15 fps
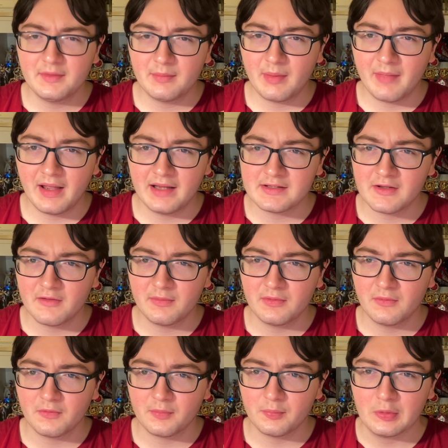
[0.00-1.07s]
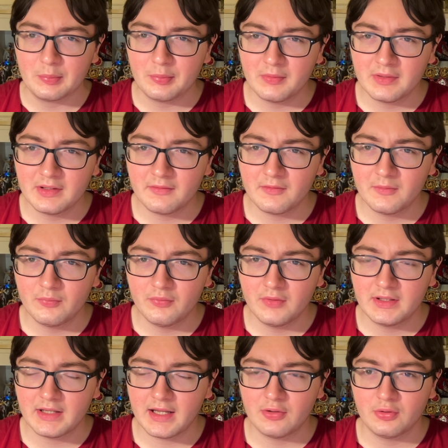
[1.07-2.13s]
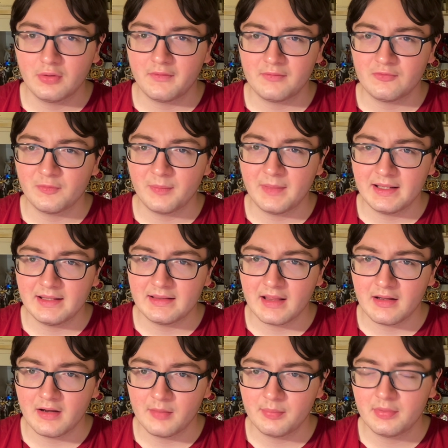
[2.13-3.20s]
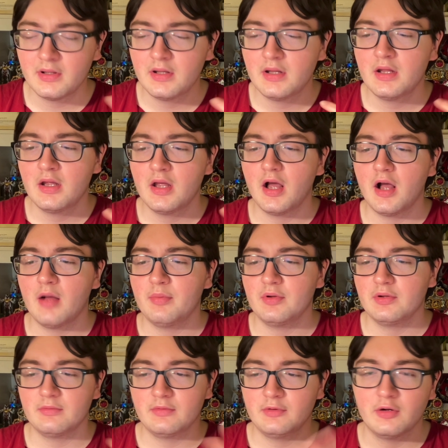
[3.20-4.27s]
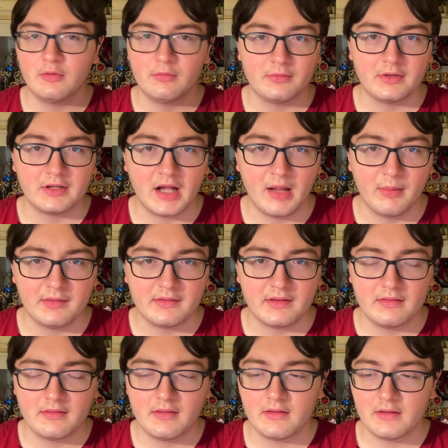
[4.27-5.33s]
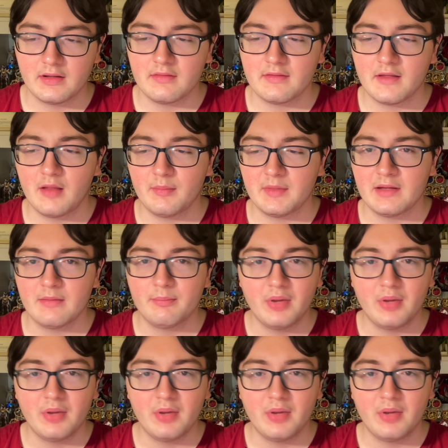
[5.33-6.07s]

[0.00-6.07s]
in my mind tells me there's a purple one at some point. I don't know if I'm just making that up uh, but you know the comments can, can tell me.